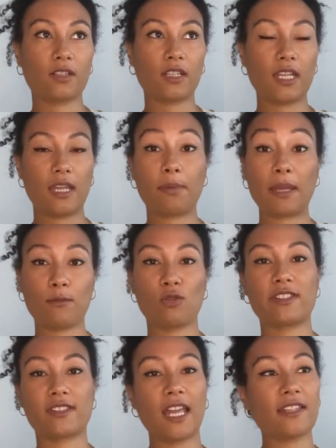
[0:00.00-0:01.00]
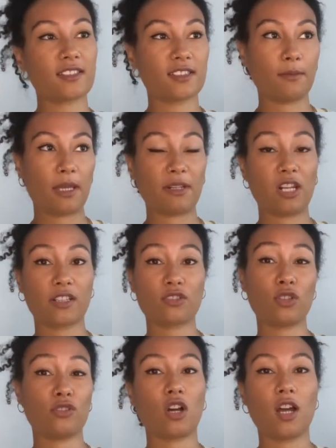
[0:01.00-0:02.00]
it a bit more intense, maybe like
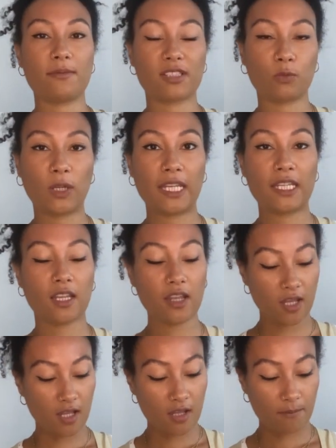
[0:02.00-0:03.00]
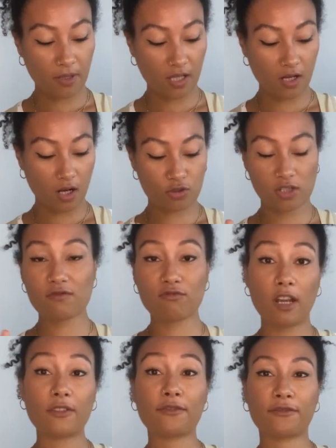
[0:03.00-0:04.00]
two times a week, but I'll just
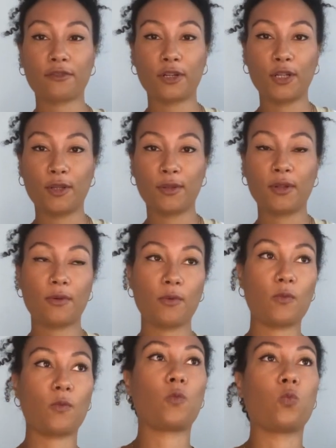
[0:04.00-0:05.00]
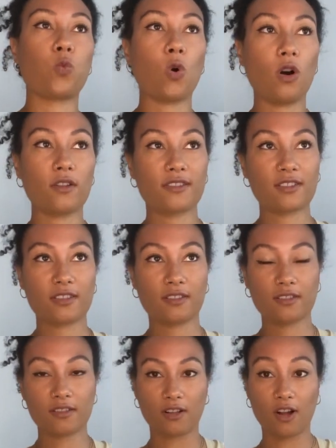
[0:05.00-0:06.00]
run through what
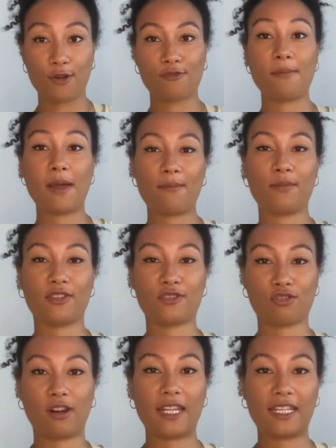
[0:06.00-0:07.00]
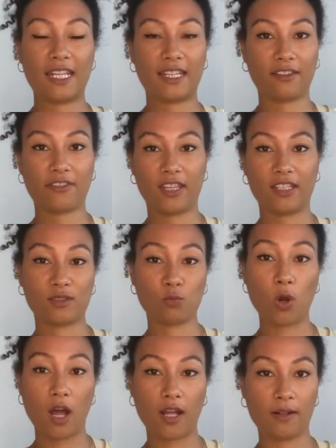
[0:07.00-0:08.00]
I remember the training things
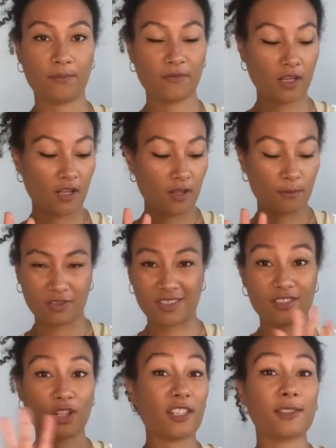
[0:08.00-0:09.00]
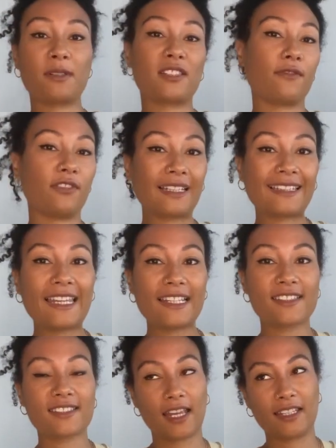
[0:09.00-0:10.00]
were, because there's no specific
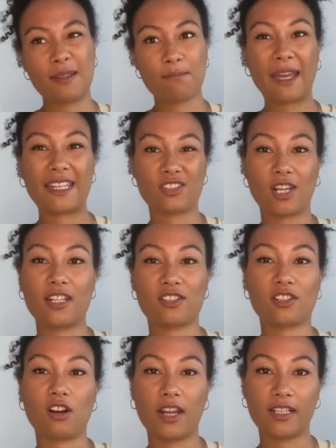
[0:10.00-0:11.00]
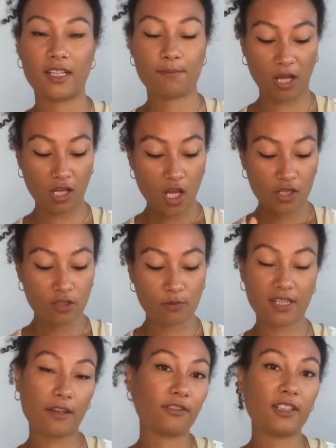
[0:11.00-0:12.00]
list and it may change slightly. But you will
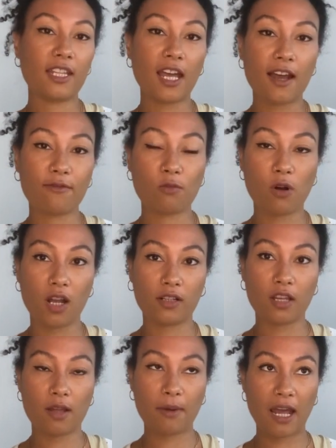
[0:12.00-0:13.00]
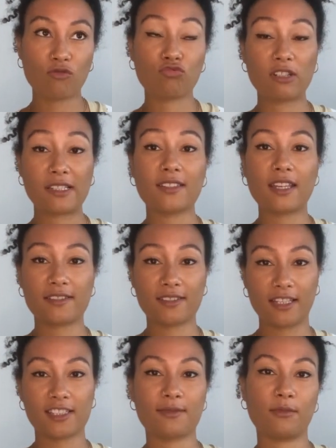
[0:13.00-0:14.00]
definitely have one about risk
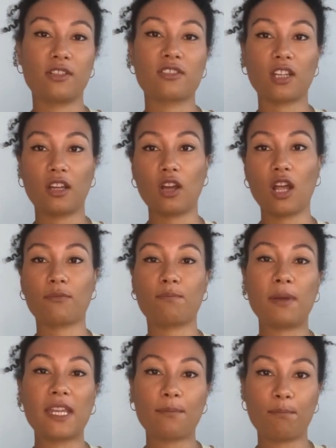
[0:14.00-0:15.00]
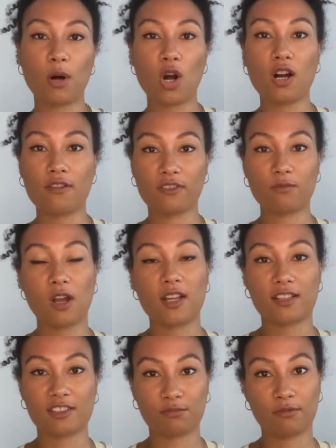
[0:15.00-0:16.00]
assessment. So a big part of the work
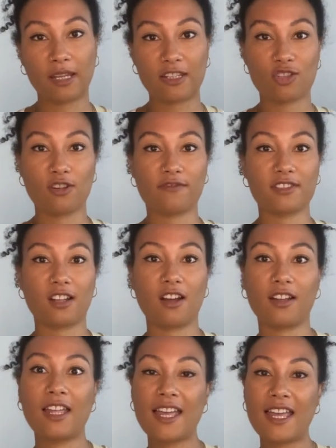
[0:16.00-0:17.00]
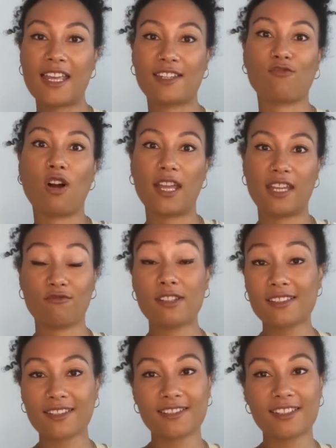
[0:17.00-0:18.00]
as a probation officer is writing
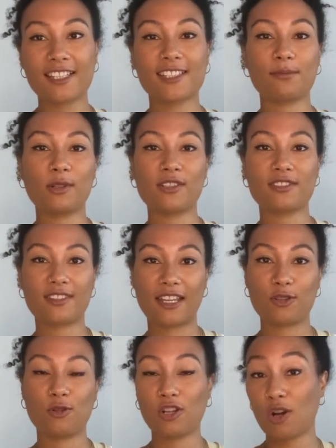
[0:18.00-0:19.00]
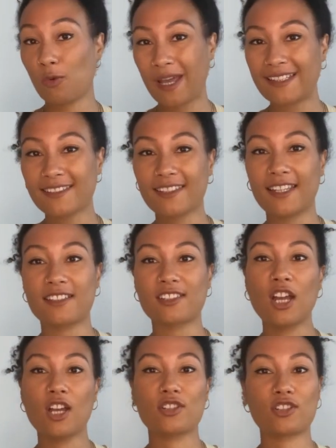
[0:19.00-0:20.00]
risk assessments. They're called OASIS.
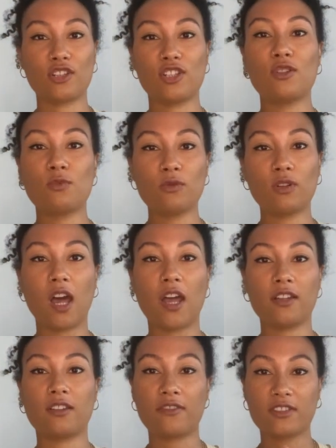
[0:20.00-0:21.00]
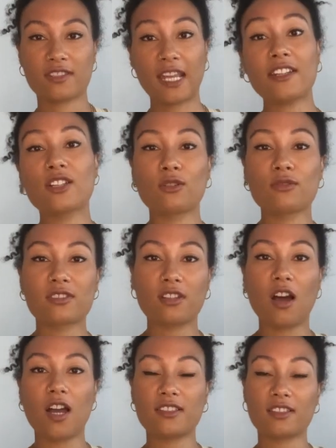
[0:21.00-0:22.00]
So you will learn the technical
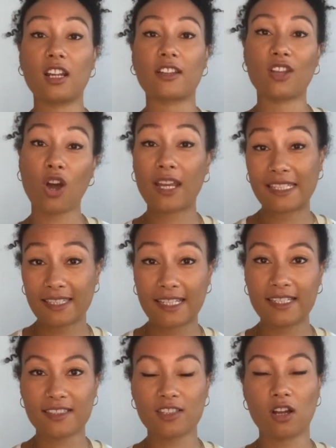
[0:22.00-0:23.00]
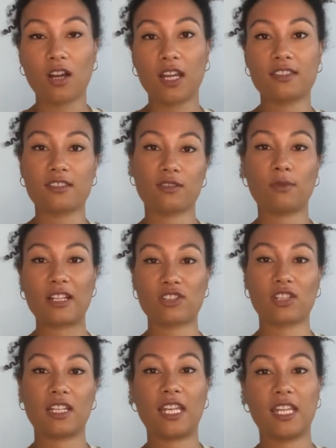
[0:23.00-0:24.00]
side, so like the IT side, to
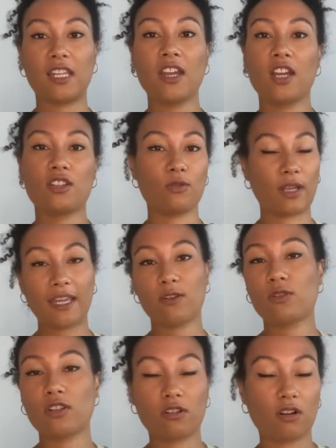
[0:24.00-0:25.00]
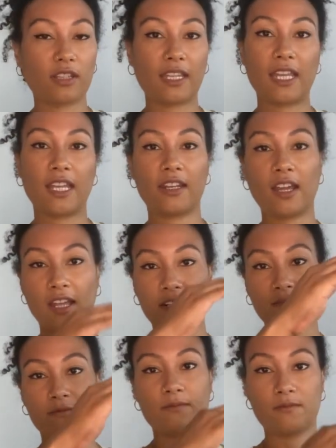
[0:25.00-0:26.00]
actually, you'll get all your login
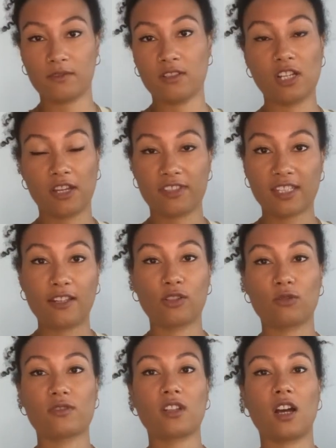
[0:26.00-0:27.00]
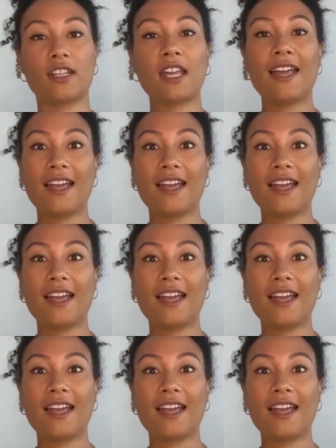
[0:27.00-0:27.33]
and, you know, the technical side.